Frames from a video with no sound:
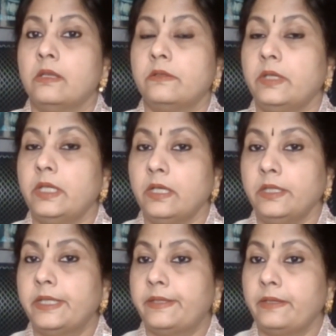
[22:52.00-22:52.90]
So
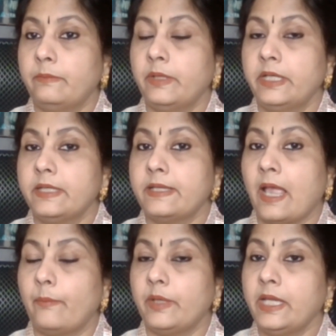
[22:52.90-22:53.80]
here the treatment is
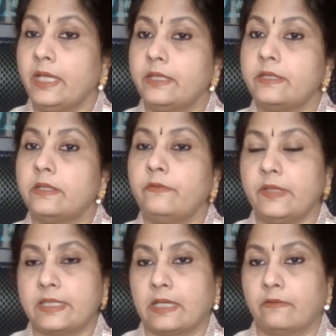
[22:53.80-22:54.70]
happening at the
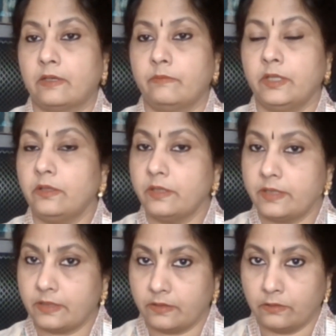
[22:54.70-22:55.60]
surface level
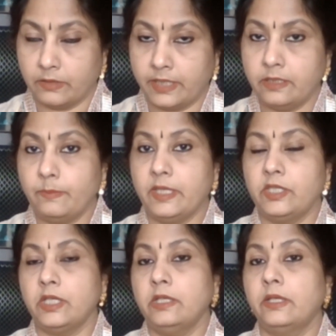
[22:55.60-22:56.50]
because you look at the
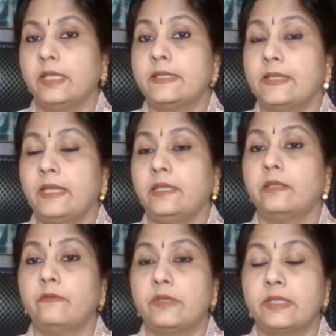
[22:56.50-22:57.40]
picture, you can see
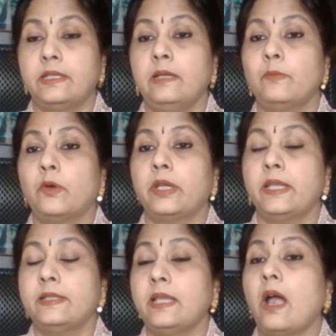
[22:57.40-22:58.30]
that the physical
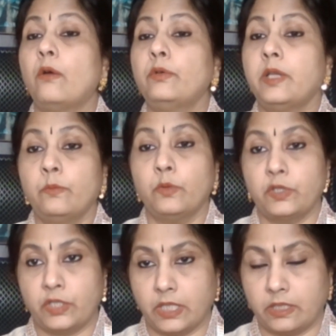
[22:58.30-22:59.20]
body is the
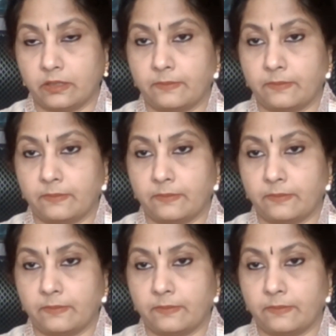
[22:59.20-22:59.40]
outermost sheath.